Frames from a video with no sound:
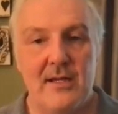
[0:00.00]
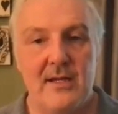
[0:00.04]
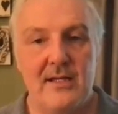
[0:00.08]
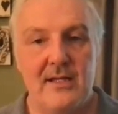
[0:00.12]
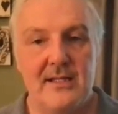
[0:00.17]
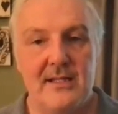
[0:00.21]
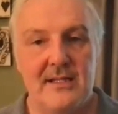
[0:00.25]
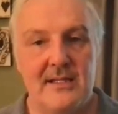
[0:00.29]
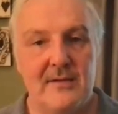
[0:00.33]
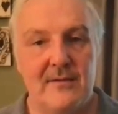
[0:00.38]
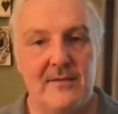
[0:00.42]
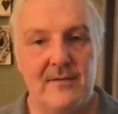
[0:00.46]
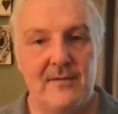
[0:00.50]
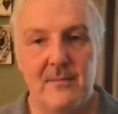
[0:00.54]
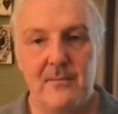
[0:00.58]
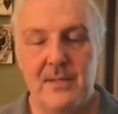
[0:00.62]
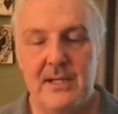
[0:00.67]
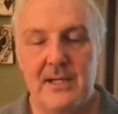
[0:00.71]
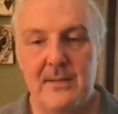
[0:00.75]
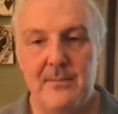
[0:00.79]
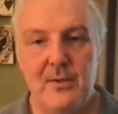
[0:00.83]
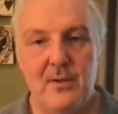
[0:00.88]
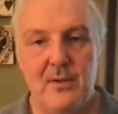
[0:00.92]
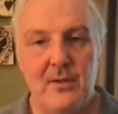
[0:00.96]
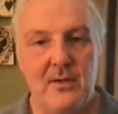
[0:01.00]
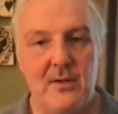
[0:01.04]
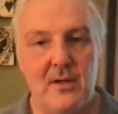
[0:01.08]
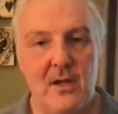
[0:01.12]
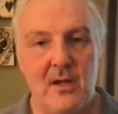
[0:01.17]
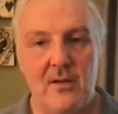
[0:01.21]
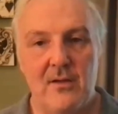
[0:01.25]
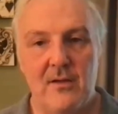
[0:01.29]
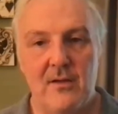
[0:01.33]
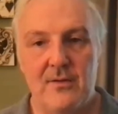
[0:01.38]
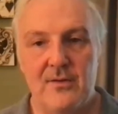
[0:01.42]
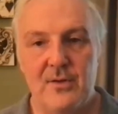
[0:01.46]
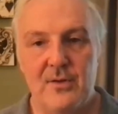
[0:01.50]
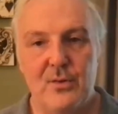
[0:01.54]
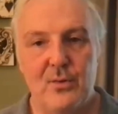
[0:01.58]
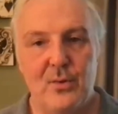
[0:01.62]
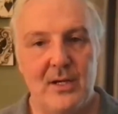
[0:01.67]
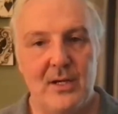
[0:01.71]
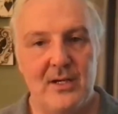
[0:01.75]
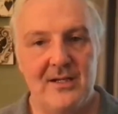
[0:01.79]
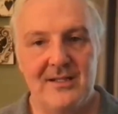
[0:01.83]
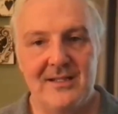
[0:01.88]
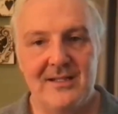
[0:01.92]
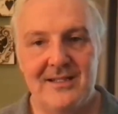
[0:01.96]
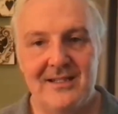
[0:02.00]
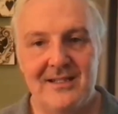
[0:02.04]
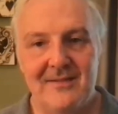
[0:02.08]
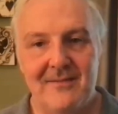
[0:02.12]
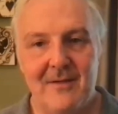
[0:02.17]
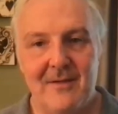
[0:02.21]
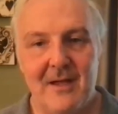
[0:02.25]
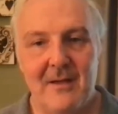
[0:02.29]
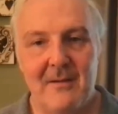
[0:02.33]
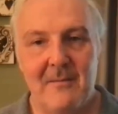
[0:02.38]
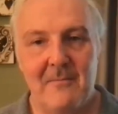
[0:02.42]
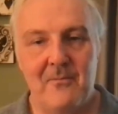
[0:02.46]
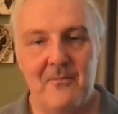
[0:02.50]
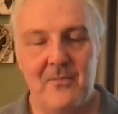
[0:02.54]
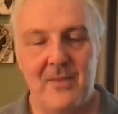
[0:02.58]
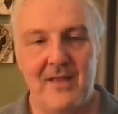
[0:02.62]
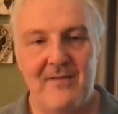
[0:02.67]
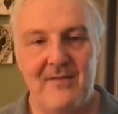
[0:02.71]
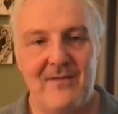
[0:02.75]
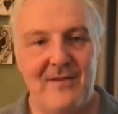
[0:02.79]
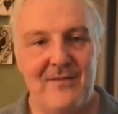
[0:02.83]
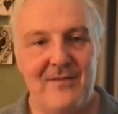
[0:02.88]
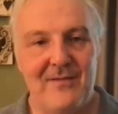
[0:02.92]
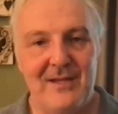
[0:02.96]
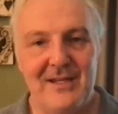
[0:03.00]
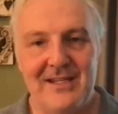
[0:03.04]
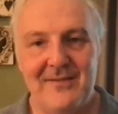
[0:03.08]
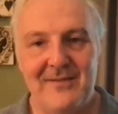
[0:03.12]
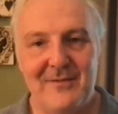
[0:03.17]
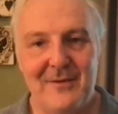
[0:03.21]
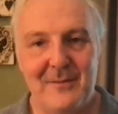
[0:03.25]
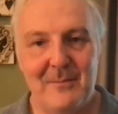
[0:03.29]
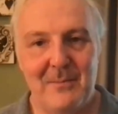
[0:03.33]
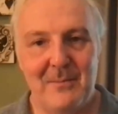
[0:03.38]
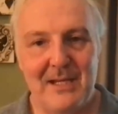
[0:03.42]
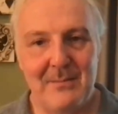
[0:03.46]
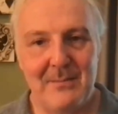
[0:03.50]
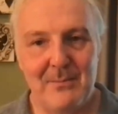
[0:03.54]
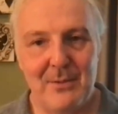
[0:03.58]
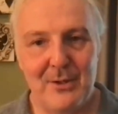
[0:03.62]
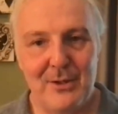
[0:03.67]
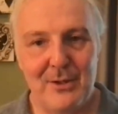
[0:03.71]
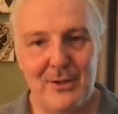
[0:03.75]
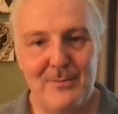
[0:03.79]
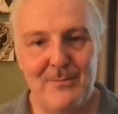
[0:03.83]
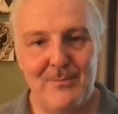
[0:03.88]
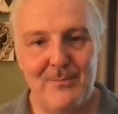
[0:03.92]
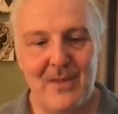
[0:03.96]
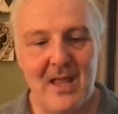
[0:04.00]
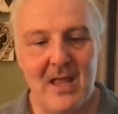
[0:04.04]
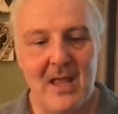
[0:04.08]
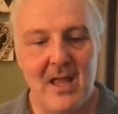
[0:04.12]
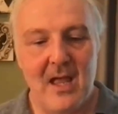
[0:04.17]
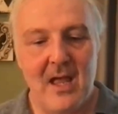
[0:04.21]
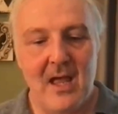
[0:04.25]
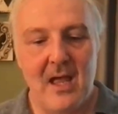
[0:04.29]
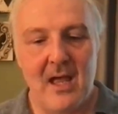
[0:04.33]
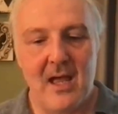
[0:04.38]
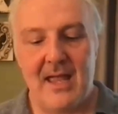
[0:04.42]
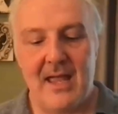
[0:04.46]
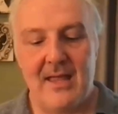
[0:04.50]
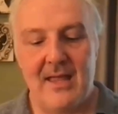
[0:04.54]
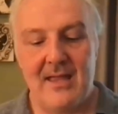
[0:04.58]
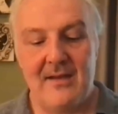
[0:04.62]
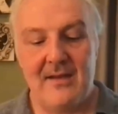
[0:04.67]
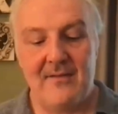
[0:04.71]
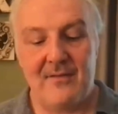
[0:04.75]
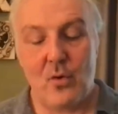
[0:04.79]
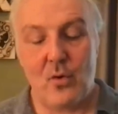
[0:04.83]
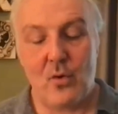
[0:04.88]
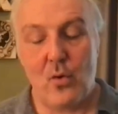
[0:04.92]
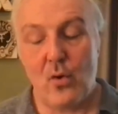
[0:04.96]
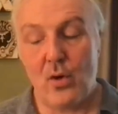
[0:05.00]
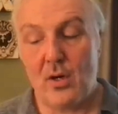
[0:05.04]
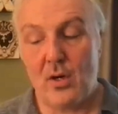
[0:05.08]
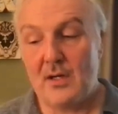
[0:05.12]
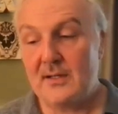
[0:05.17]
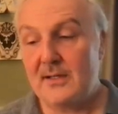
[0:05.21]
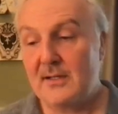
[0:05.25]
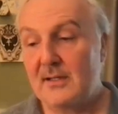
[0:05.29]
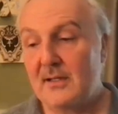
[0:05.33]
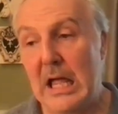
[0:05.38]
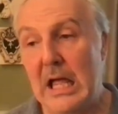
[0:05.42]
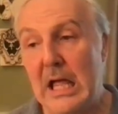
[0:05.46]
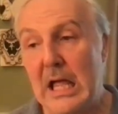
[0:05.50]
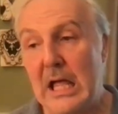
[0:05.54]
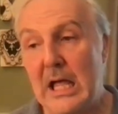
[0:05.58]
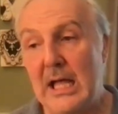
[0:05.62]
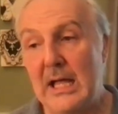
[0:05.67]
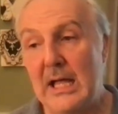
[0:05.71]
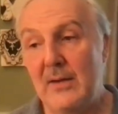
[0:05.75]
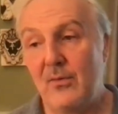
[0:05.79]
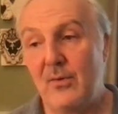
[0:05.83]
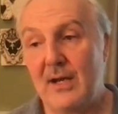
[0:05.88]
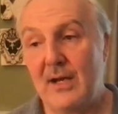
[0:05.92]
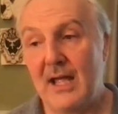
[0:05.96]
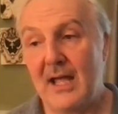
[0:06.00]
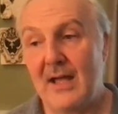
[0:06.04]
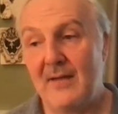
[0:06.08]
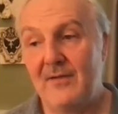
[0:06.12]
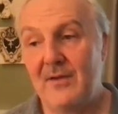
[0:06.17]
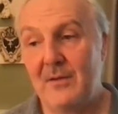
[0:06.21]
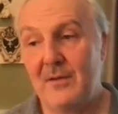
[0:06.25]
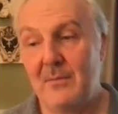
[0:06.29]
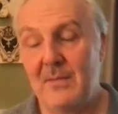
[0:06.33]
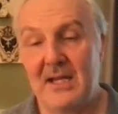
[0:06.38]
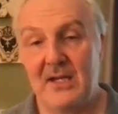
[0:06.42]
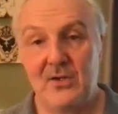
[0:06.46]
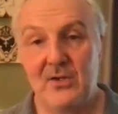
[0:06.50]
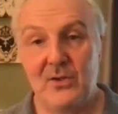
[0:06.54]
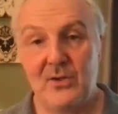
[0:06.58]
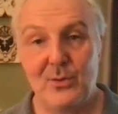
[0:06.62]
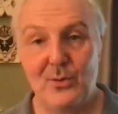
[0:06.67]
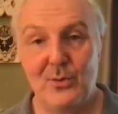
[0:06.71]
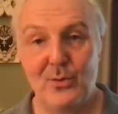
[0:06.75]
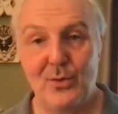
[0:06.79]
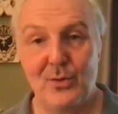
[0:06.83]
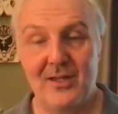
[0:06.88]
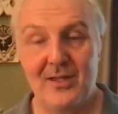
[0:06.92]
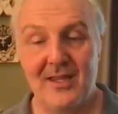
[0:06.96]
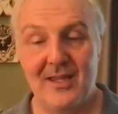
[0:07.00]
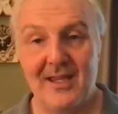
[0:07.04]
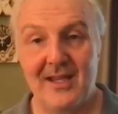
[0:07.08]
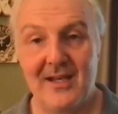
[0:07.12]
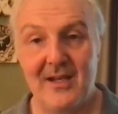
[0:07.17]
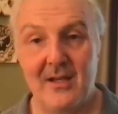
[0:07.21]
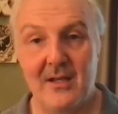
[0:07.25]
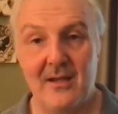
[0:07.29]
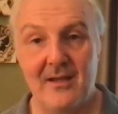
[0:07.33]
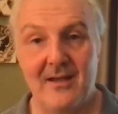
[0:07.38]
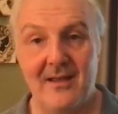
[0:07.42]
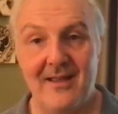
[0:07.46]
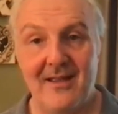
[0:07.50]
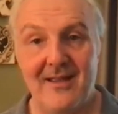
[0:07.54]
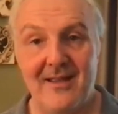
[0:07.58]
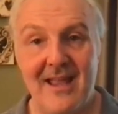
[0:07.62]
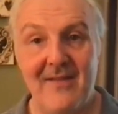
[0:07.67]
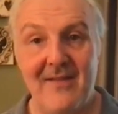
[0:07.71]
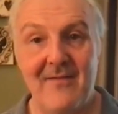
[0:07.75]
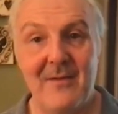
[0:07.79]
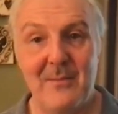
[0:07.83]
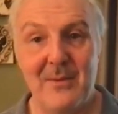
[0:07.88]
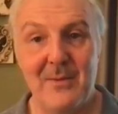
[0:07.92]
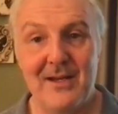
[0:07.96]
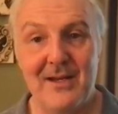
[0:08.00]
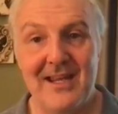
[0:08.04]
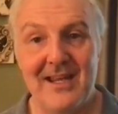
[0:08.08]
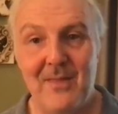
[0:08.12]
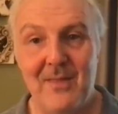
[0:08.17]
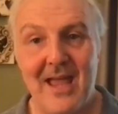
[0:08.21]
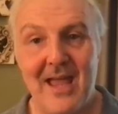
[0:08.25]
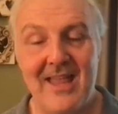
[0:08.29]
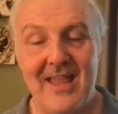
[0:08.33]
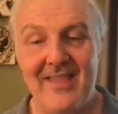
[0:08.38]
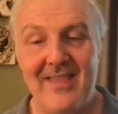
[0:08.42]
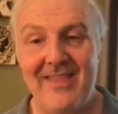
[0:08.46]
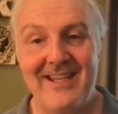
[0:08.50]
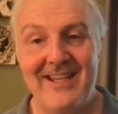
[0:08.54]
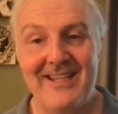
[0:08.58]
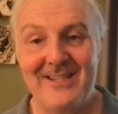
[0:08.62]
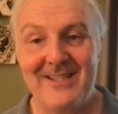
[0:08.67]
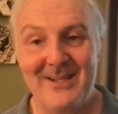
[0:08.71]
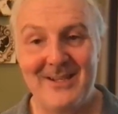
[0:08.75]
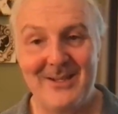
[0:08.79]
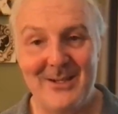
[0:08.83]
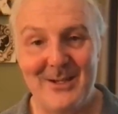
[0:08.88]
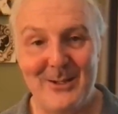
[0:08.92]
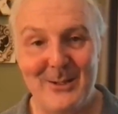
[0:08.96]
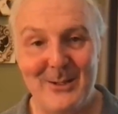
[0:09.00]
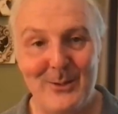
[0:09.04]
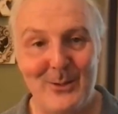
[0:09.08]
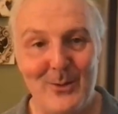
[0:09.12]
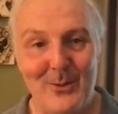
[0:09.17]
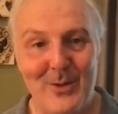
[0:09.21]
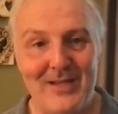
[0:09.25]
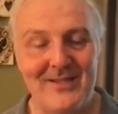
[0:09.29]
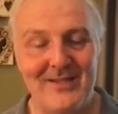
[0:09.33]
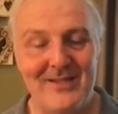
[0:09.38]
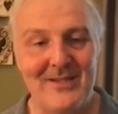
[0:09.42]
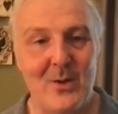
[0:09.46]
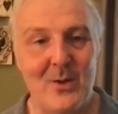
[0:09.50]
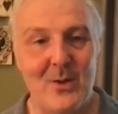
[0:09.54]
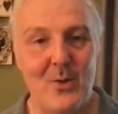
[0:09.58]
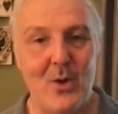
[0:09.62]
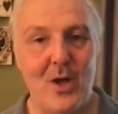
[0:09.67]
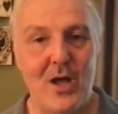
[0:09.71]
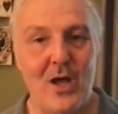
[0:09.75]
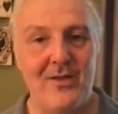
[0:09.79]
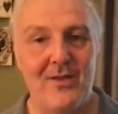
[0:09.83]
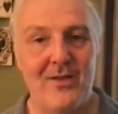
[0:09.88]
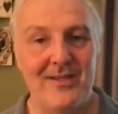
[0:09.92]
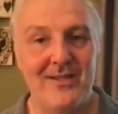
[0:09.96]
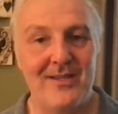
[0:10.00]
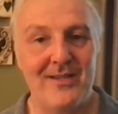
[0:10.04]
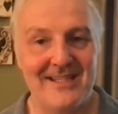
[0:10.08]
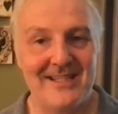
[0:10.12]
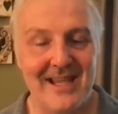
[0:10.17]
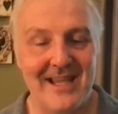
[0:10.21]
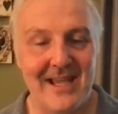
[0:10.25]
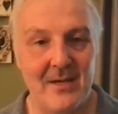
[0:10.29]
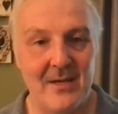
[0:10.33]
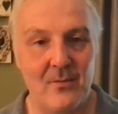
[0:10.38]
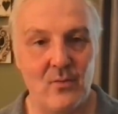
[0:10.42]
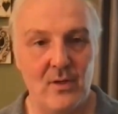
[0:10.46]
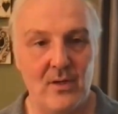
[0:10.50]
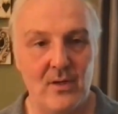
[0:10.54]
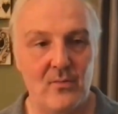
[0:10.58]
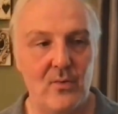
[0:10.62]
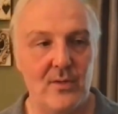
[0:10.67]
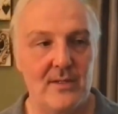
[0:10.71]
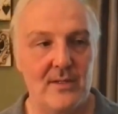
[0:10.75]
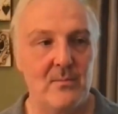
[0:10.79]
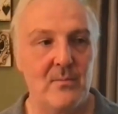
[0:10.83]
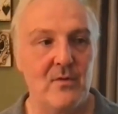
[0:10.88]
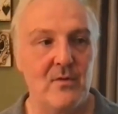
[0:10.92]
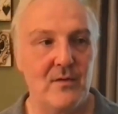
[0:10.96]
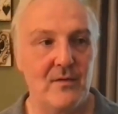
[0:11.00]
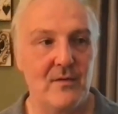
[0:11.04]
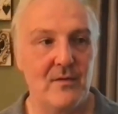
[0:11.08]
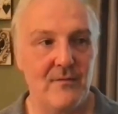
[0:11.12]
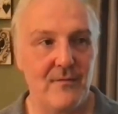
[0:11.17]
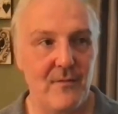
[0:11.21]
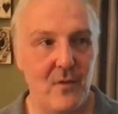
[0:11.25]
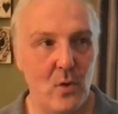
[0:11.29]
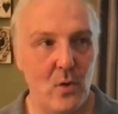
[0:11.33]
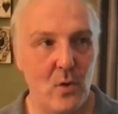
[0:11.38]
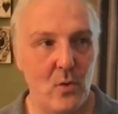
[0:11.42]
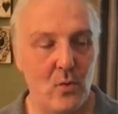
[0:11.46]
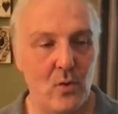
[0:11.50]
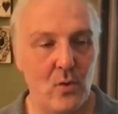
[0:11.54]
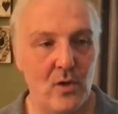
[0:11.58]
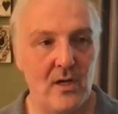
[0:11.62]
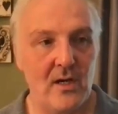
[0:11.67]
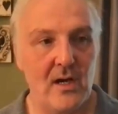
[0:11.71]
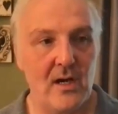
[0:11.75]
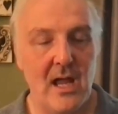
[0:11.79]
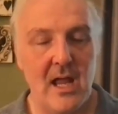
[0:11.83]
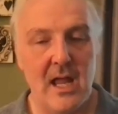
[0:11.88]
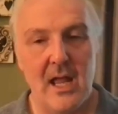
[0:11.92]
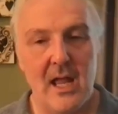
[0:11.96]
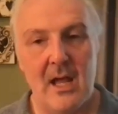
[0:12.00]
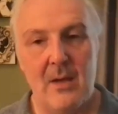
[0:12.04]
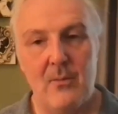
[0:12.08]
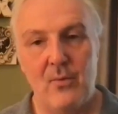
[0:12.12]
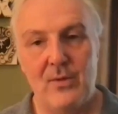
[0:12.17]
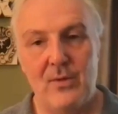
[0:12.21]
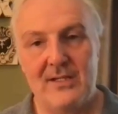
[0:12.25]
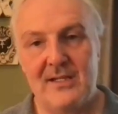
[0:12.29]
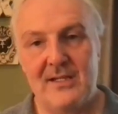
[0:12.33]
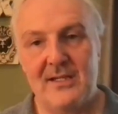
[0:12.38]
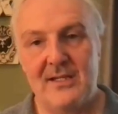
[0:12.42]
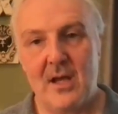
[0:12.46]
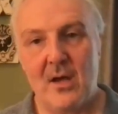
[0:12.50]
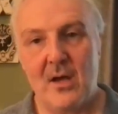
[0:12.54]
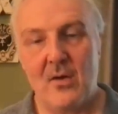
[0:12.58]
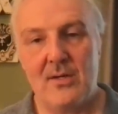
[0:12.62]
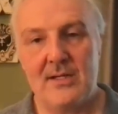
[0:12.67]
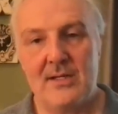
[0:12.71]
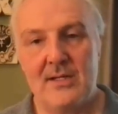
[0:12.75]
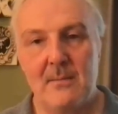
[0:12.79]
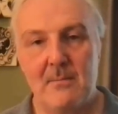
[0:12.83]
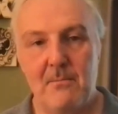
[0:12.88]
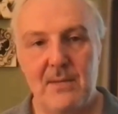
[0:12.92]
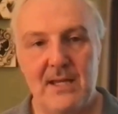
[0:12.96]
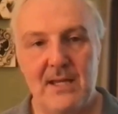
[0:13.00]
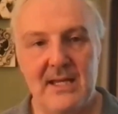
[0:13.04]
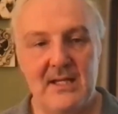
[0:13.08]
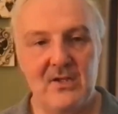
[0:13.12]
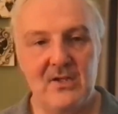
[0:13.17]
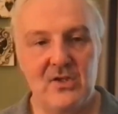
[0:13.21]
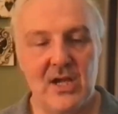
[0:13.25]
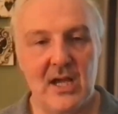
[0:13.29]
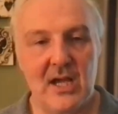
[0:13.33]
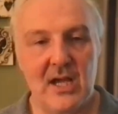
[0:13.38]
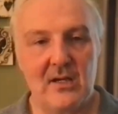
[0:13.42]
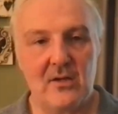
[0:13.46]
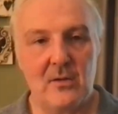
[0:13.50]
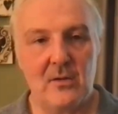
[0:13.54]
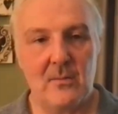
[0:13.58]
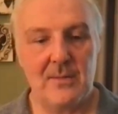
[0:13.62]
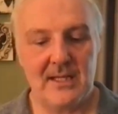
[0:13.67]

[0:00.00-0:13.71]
these different people and all the 250 different people. And then, of course, I would have to make sure that everybody had things to do. And so all the design work was moving forward, which is always a big juggle